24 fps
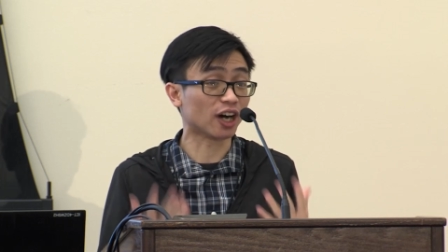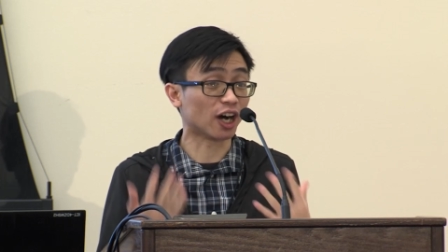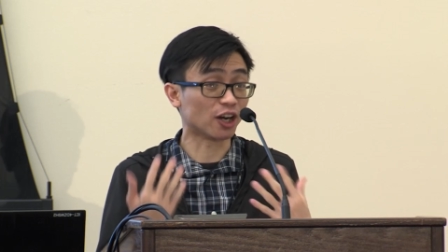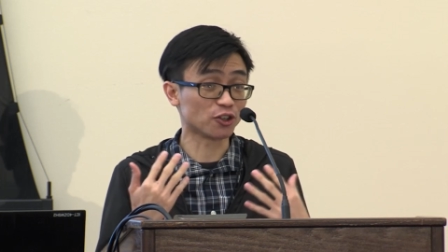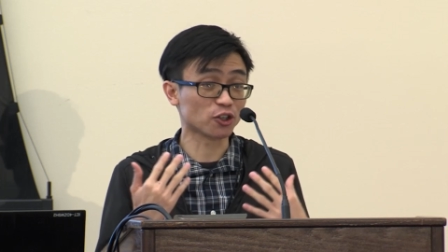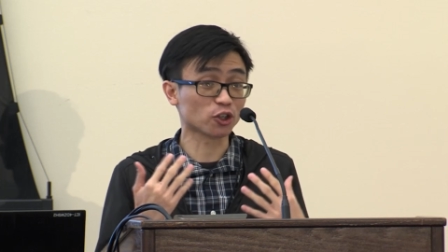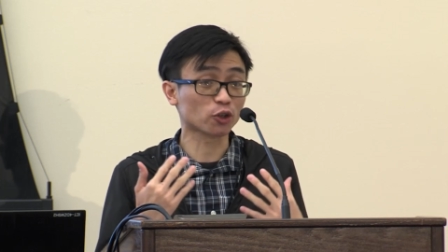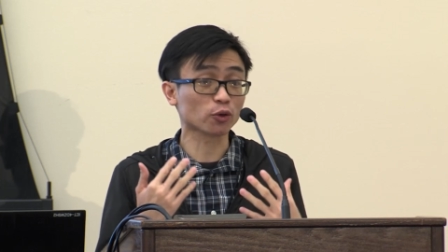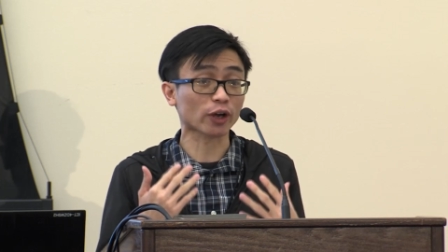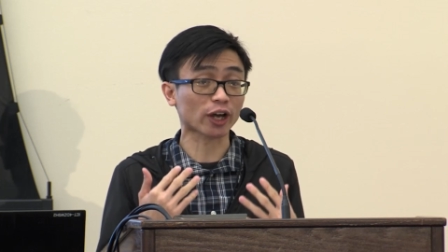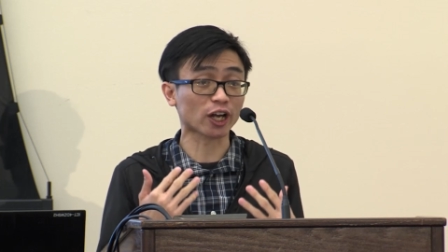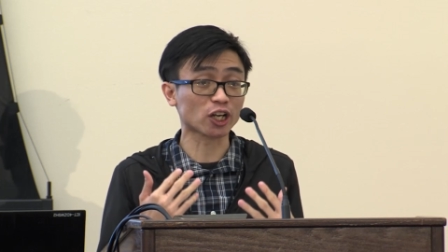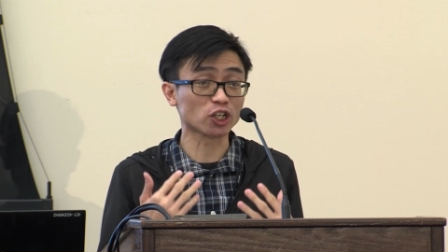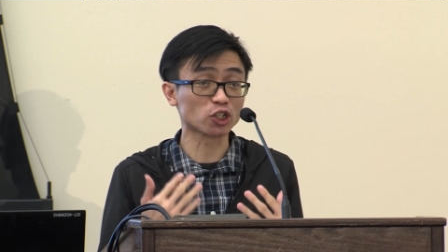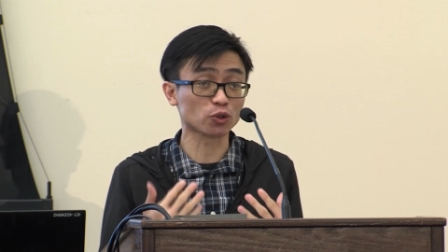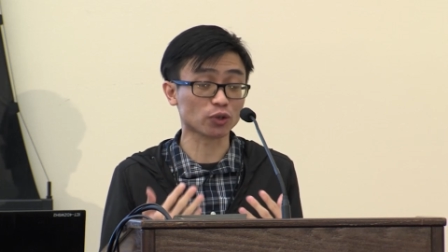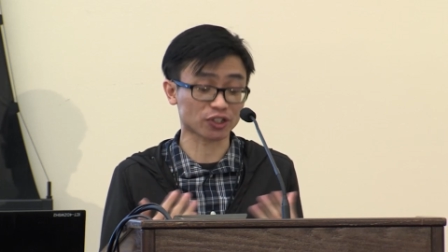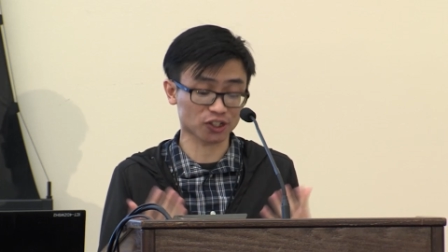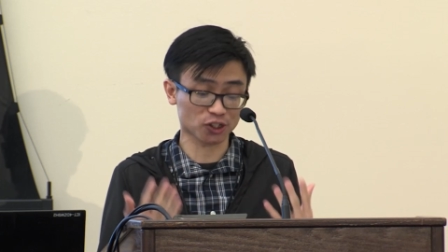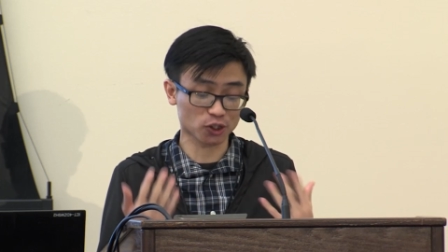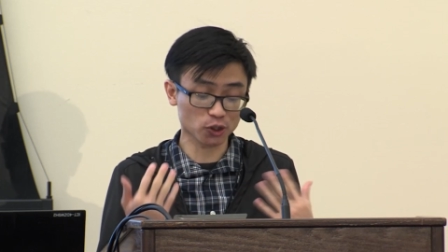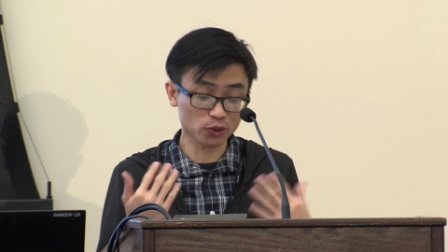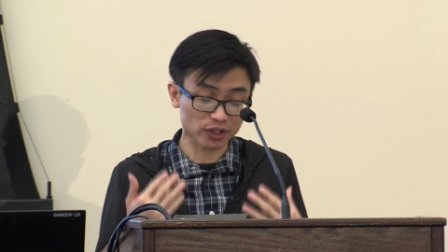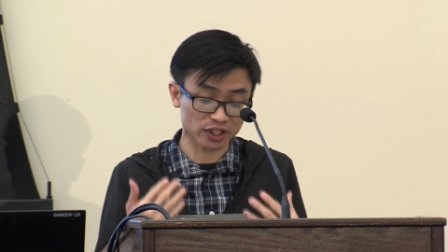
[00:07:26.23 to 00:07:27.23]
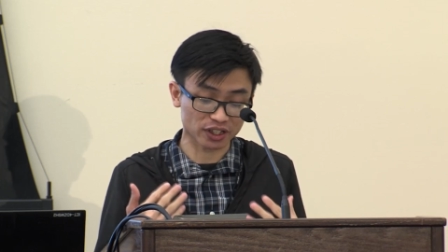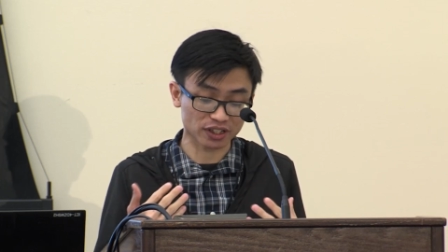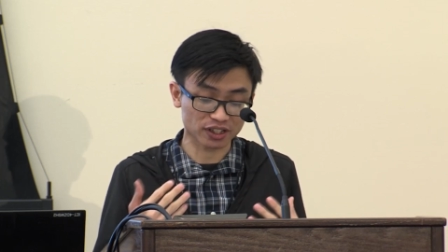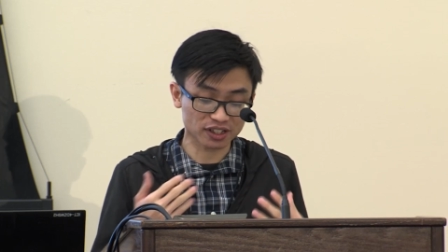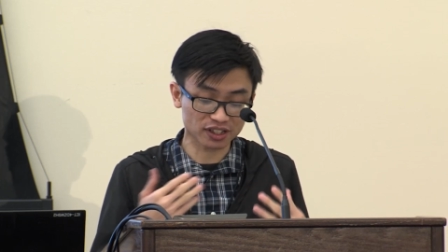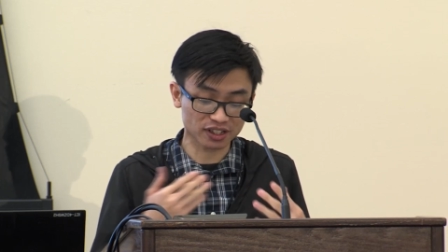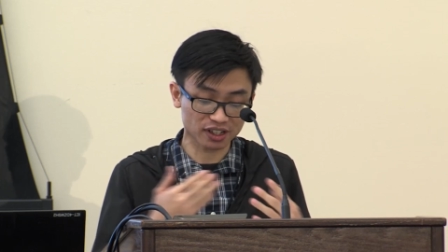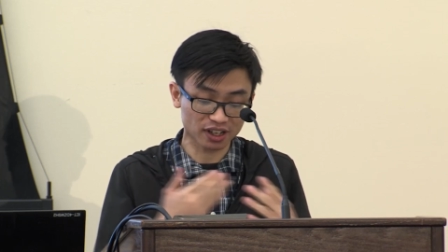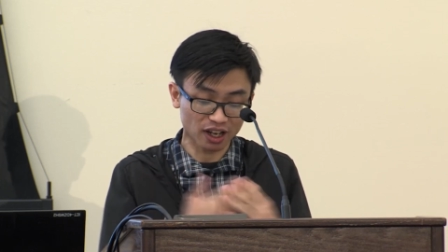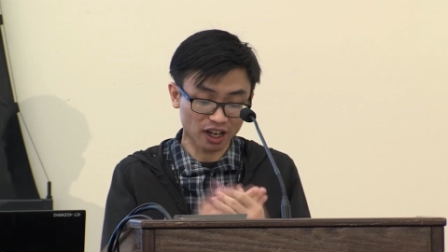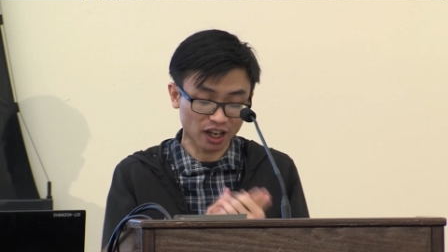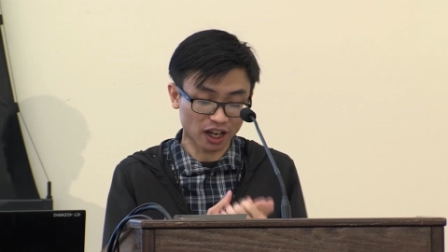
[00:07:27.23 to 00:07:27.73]
undergraduate
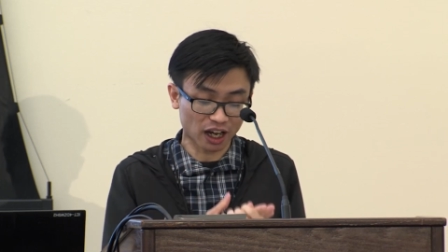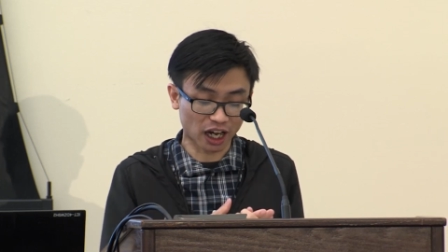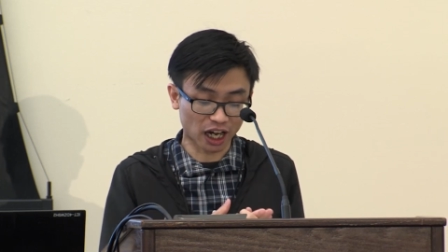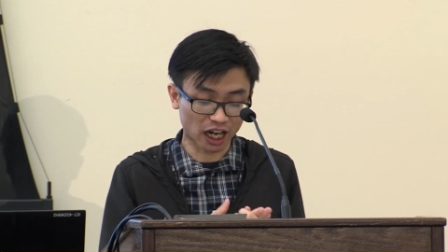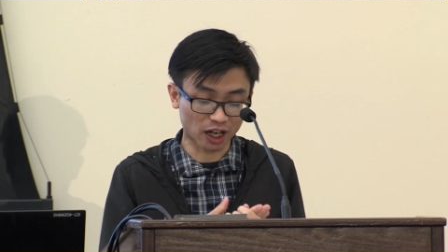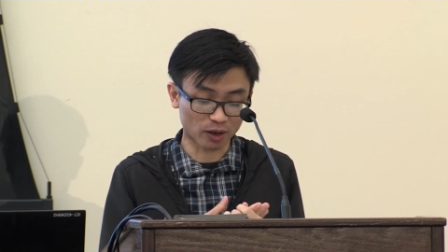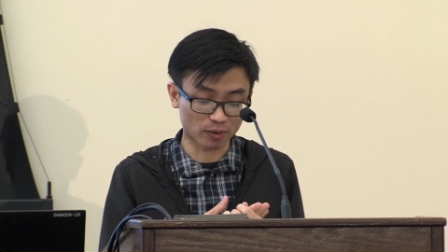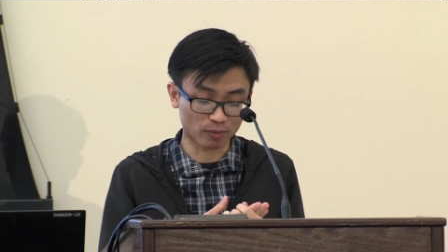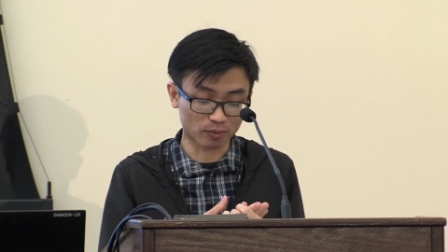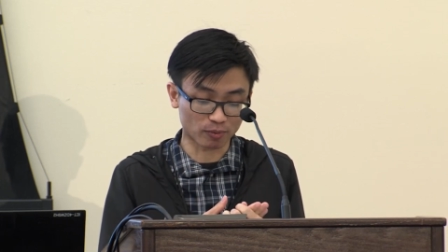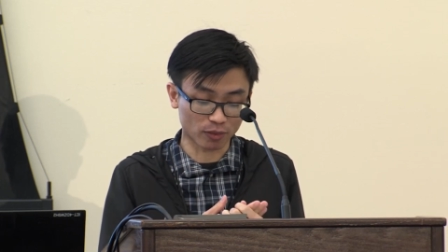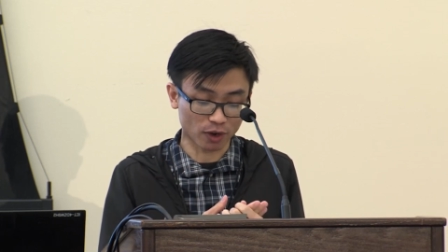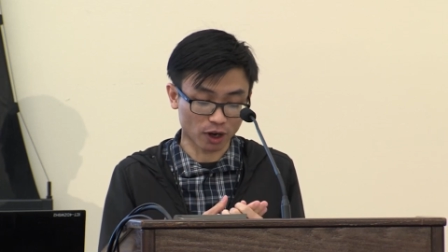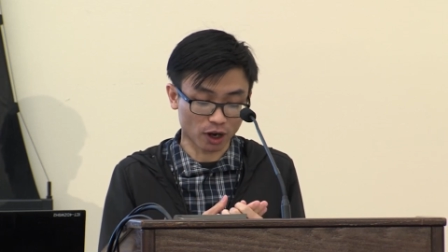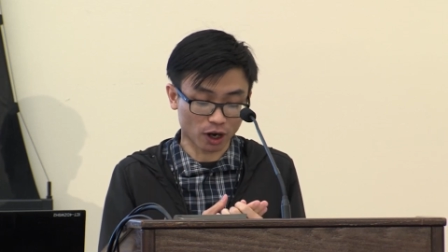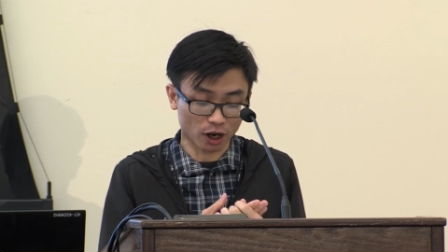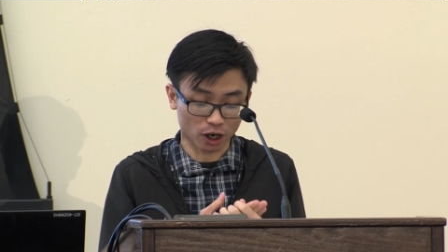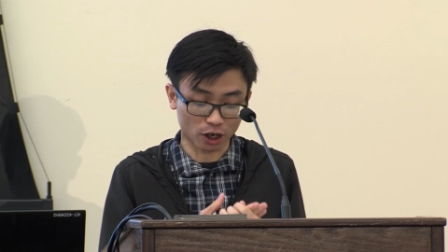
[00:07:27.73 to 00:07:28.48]
students um,